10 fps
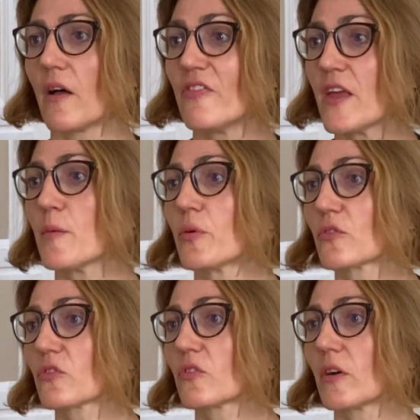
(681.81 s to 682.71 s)

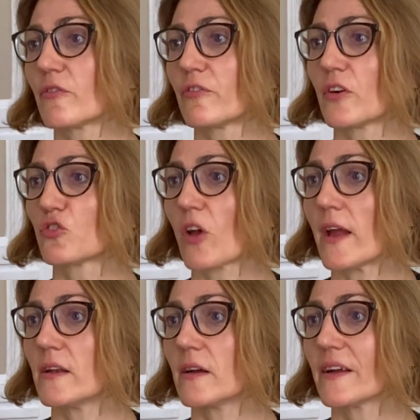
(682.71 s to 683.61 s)
neighbors of
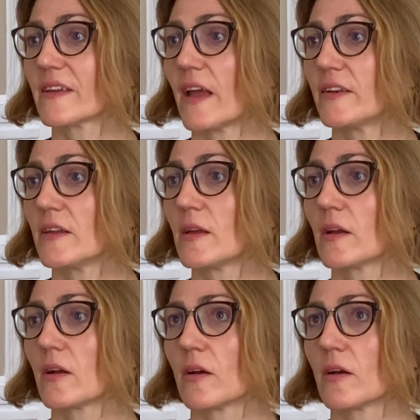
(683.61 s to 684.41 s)
China getting,